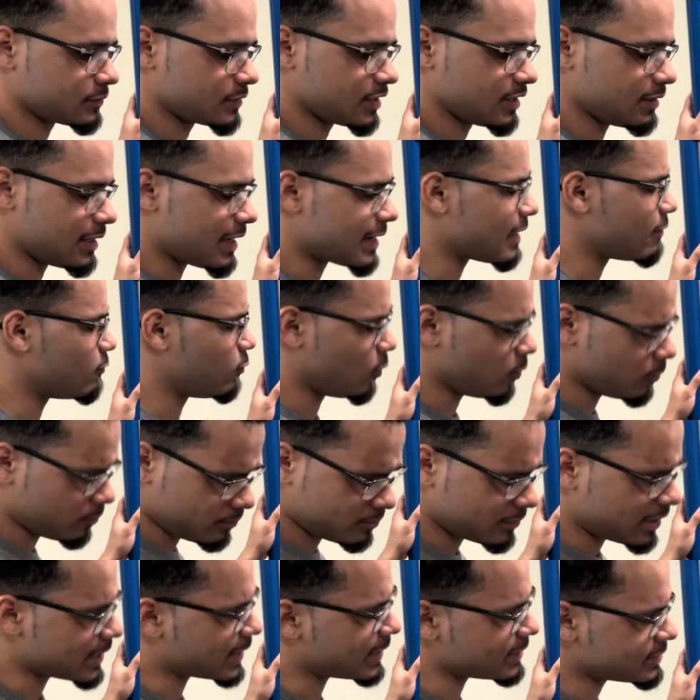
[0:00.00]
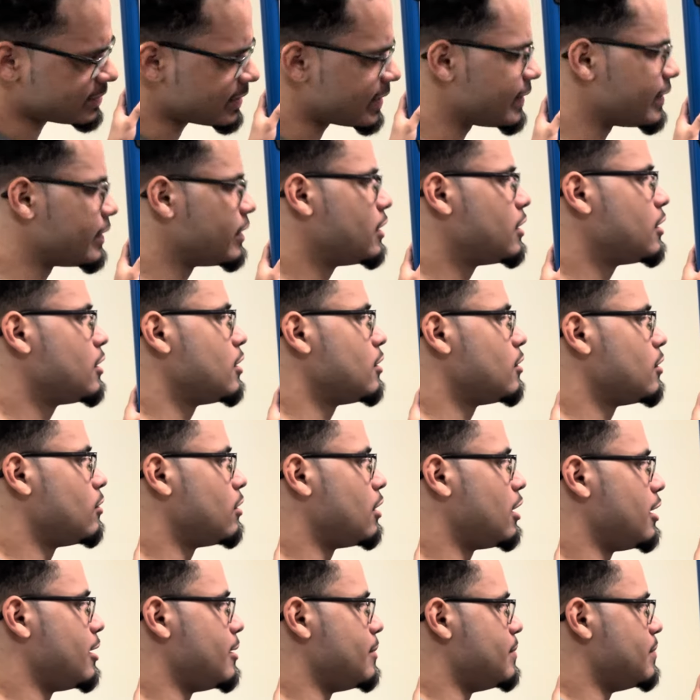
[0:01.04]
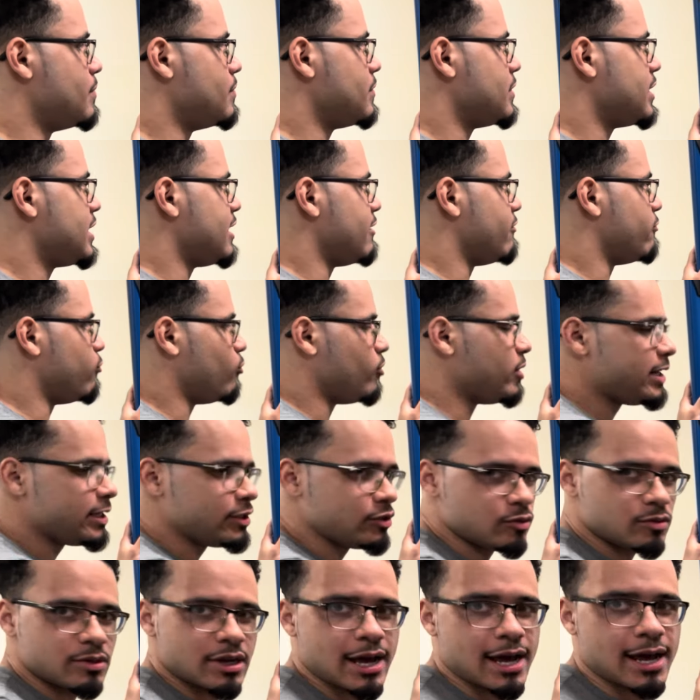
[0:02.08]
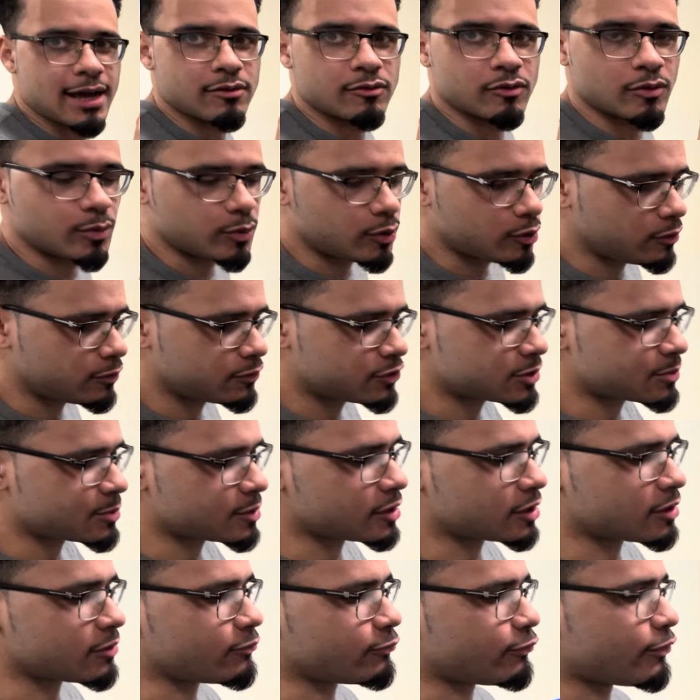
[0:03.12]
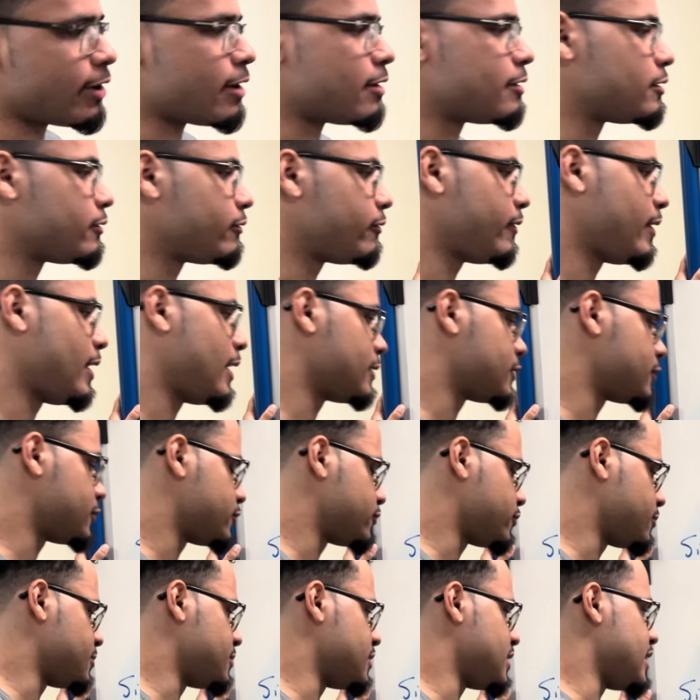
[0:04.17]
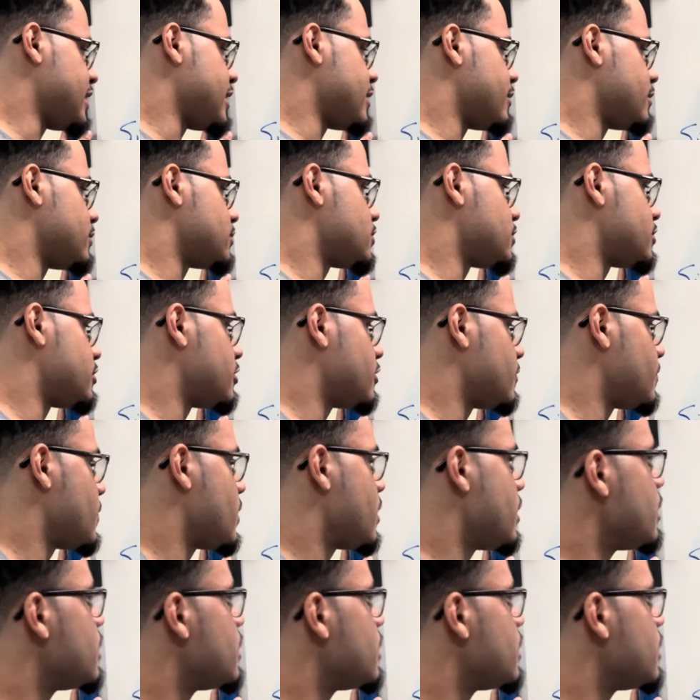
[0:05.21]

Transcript: Like I said, if we do not remove some of the confounding factors from the error term,